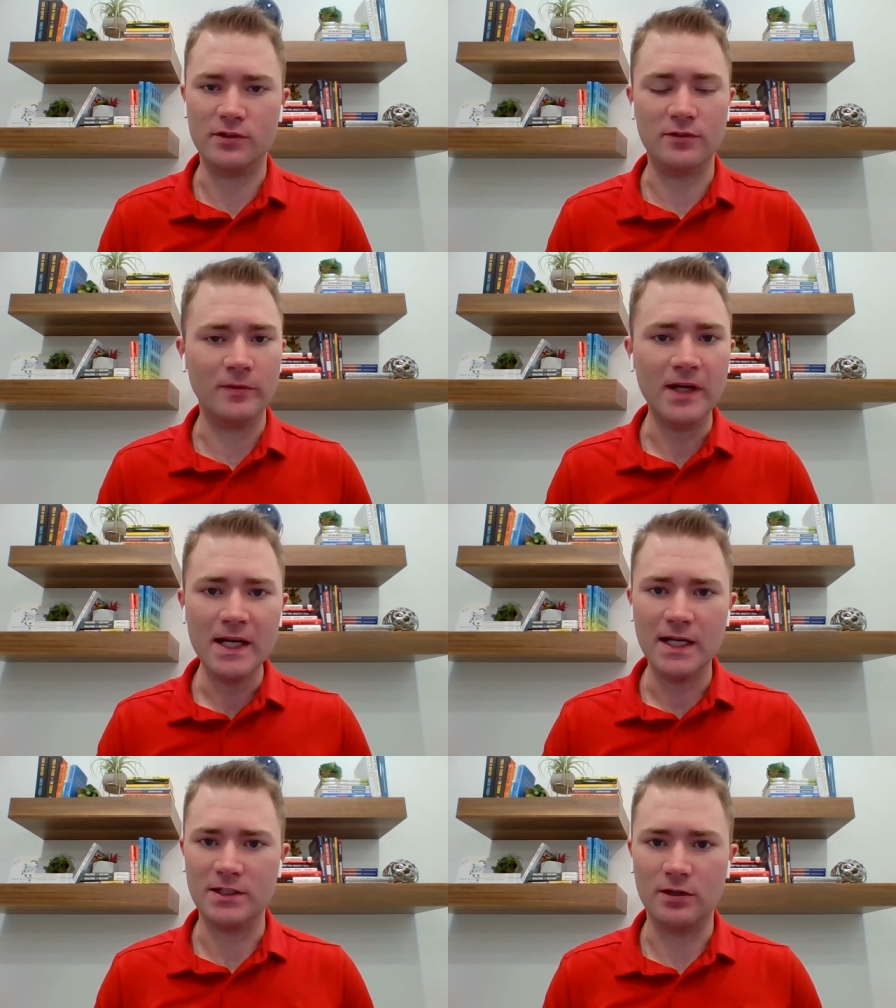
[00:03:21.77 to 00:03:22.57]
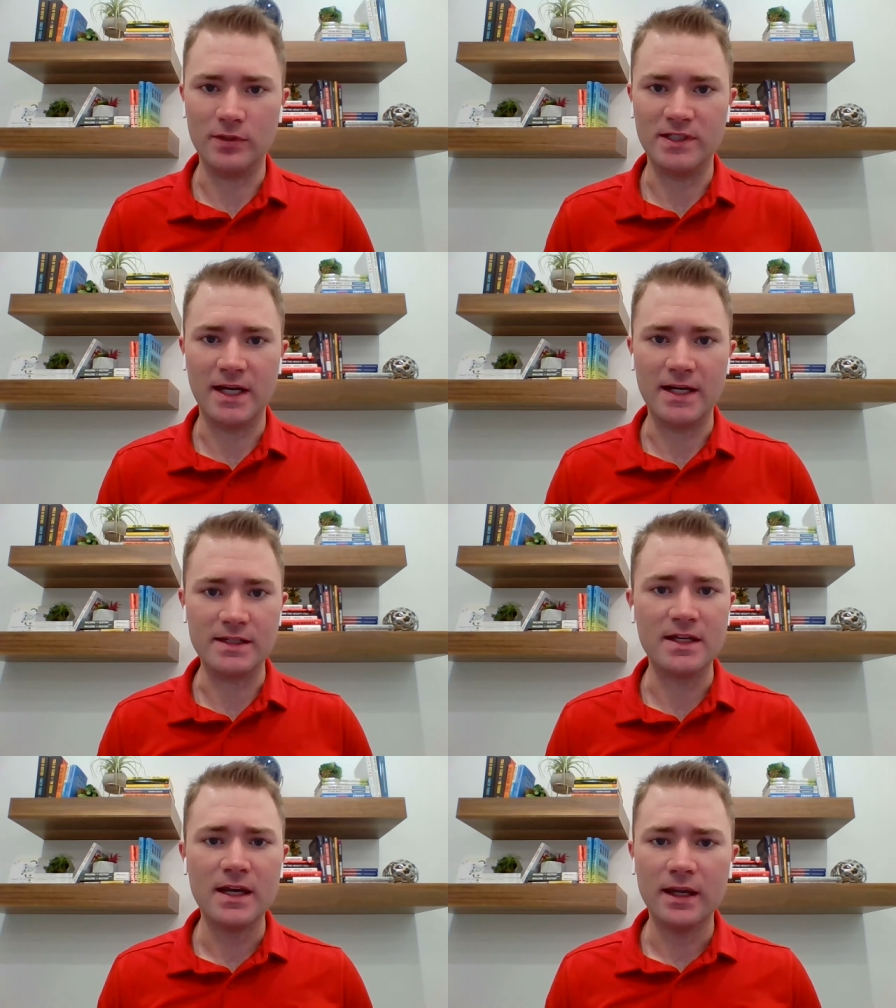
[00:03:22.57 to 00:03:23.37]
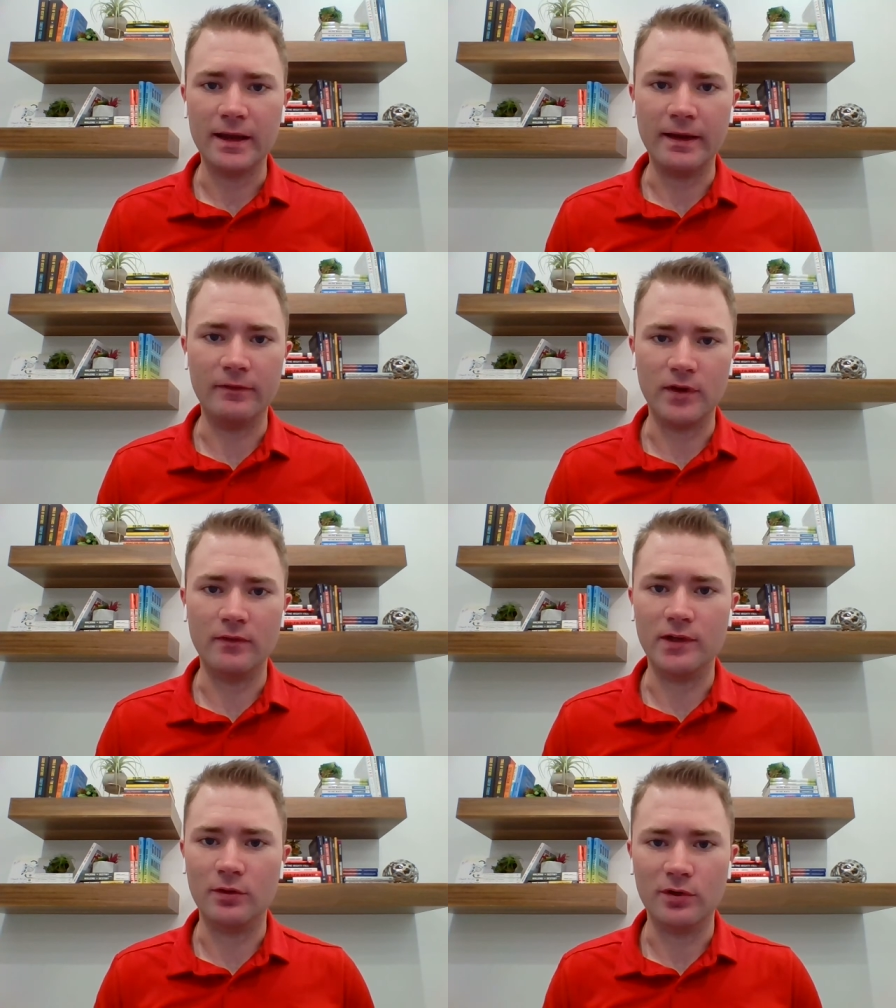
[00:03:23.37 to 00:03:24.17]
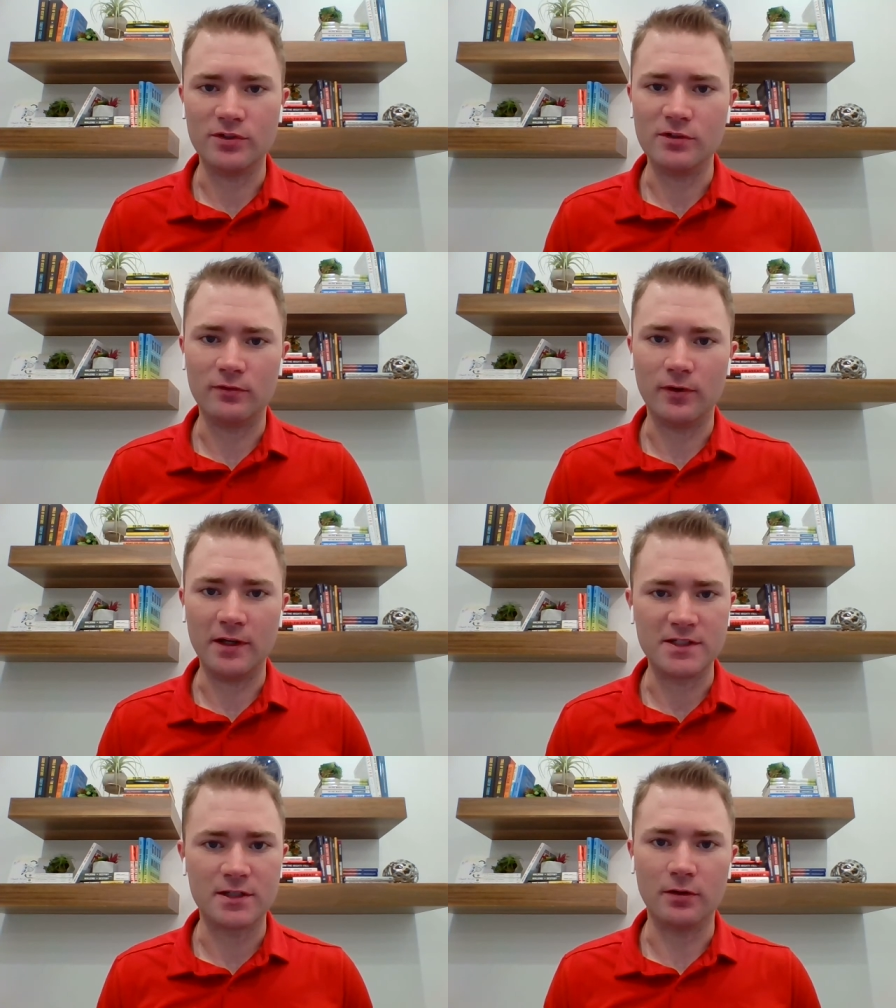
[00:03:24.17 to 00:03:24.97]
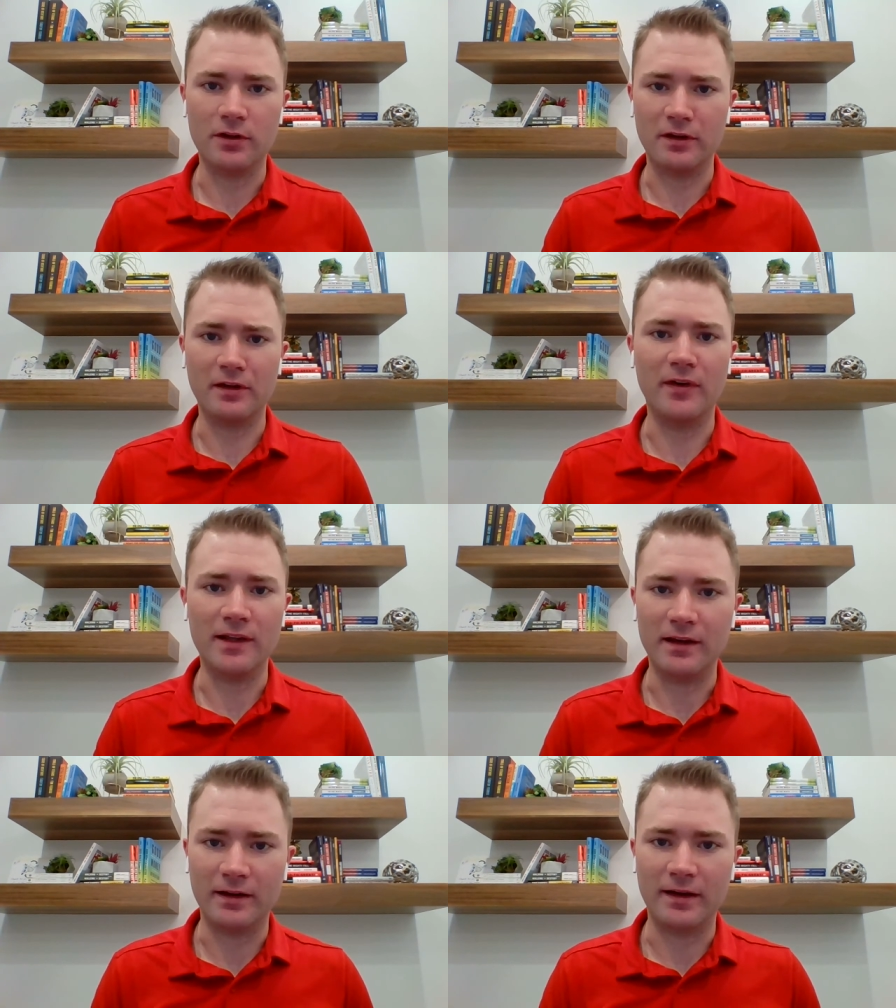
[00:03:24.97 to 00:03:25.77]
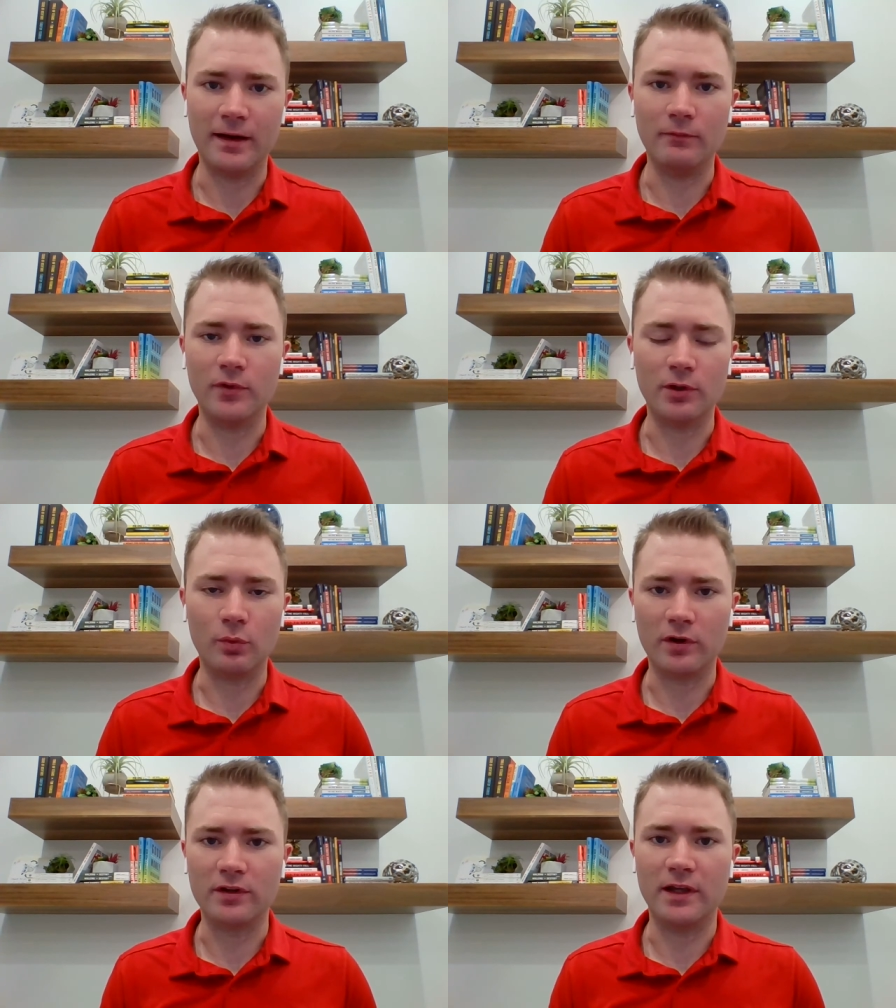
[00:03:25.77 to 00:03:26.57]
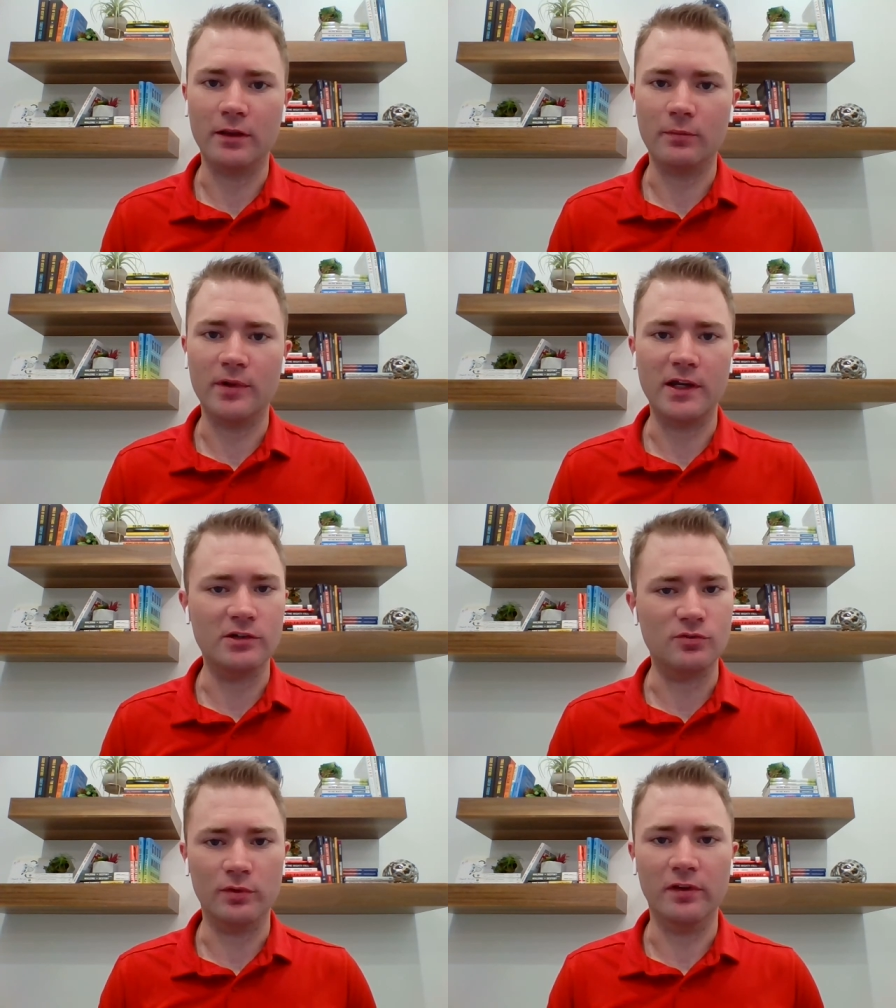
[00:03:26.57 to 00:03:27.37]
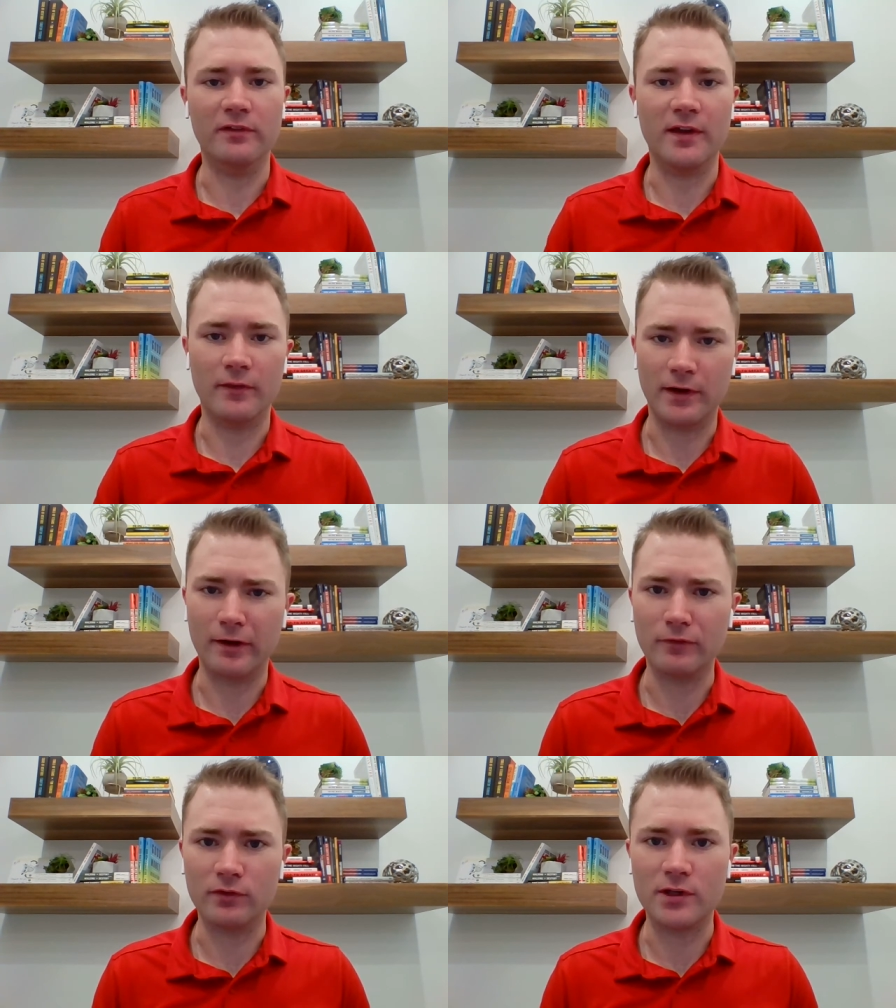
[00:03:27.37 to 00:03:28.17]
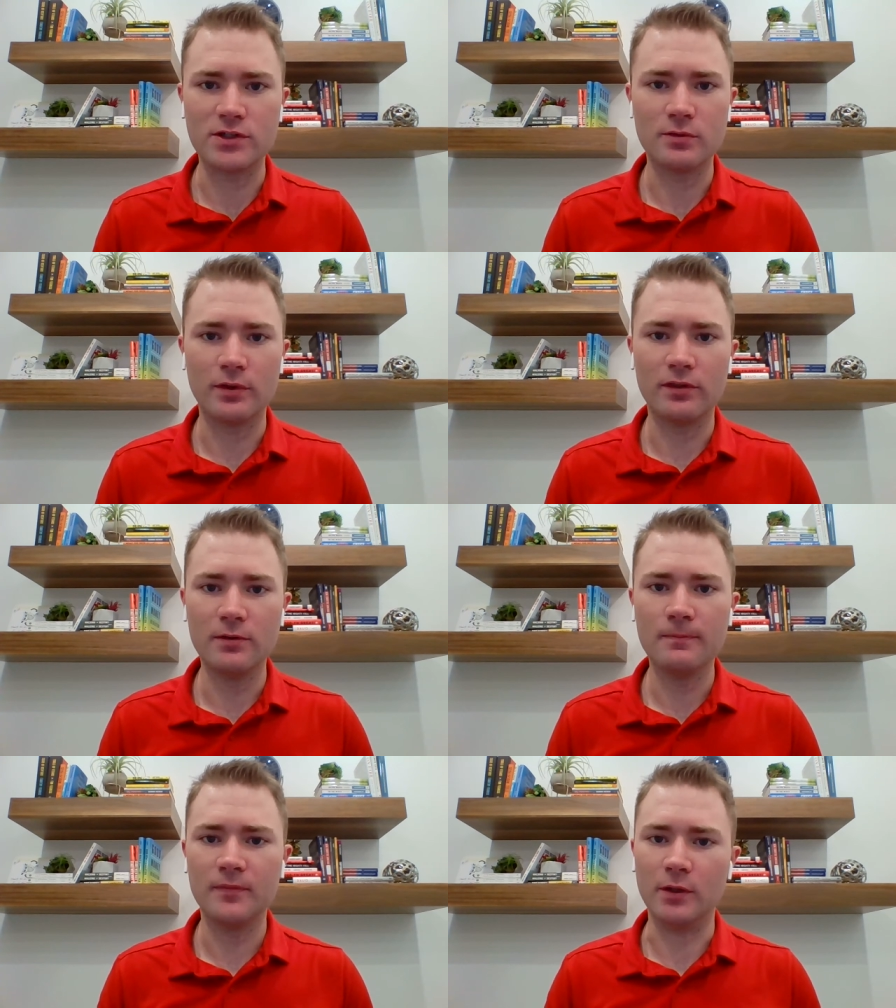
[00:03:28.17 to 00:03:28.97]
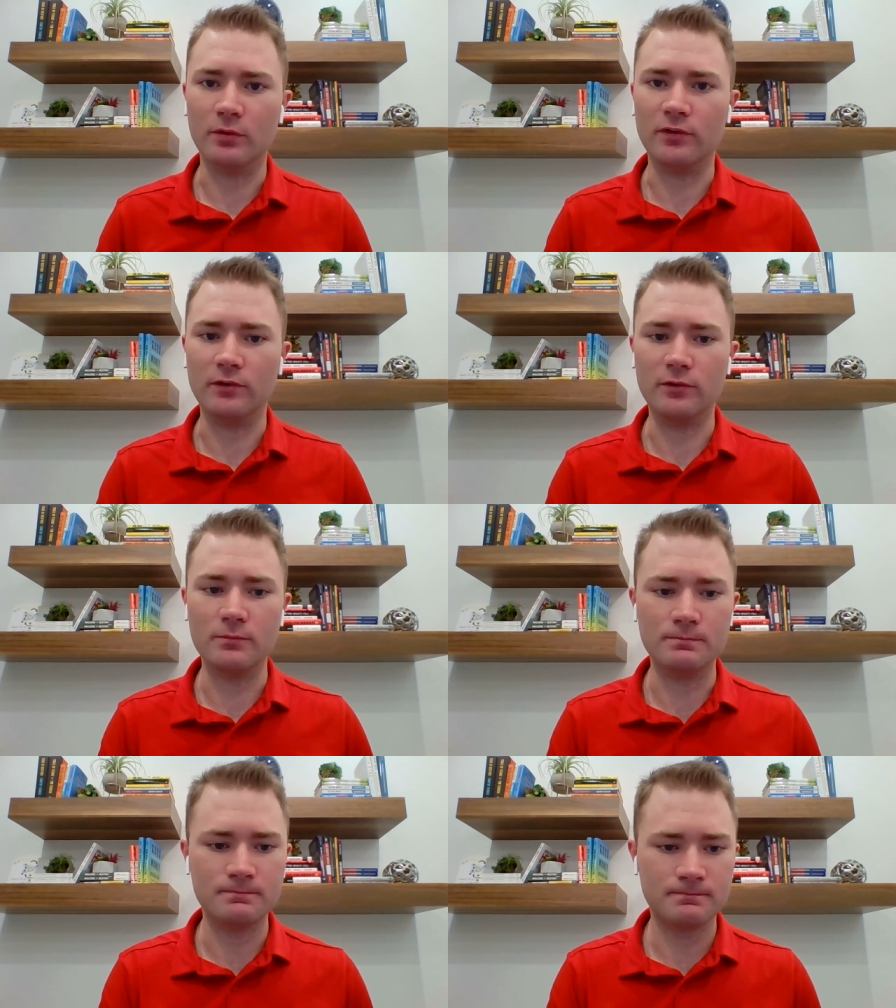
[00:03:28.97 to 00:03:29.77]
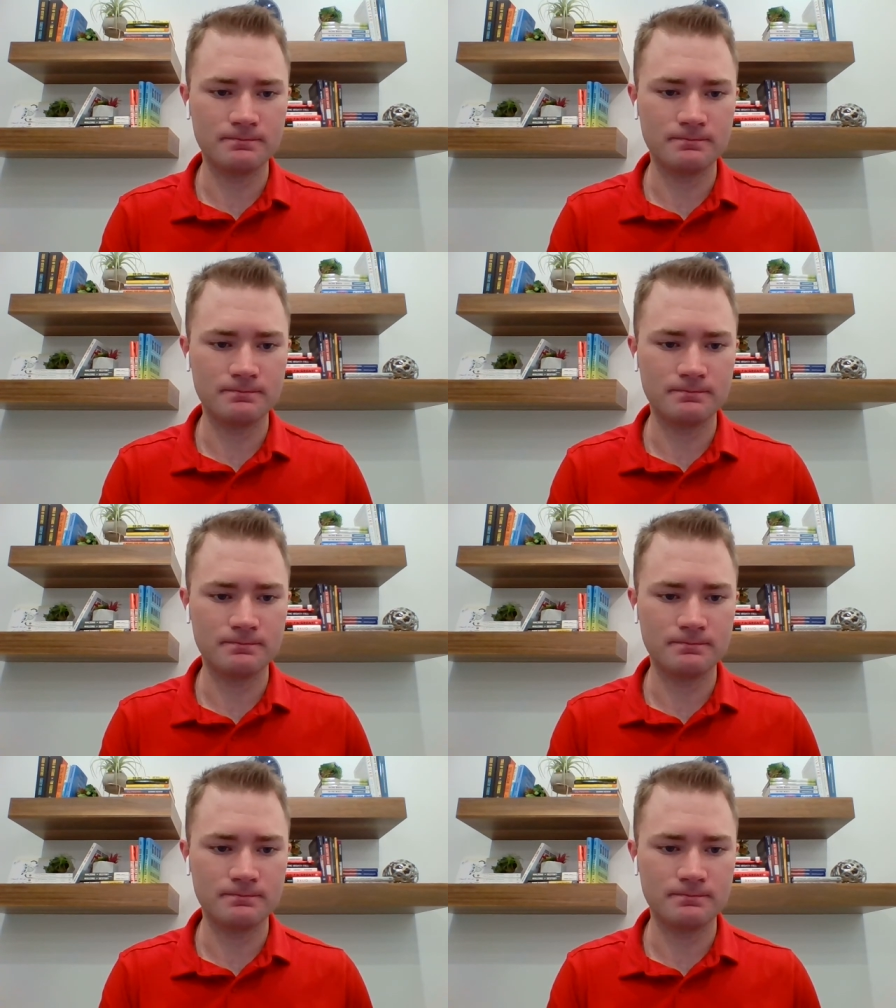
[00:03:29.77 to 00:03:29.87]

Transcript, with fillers: So, as always, guys, uh, if you have any questions for us, go to duckettladd.com, fill out a work together page. We'd love to have a conversation with you, and we'll see you soon.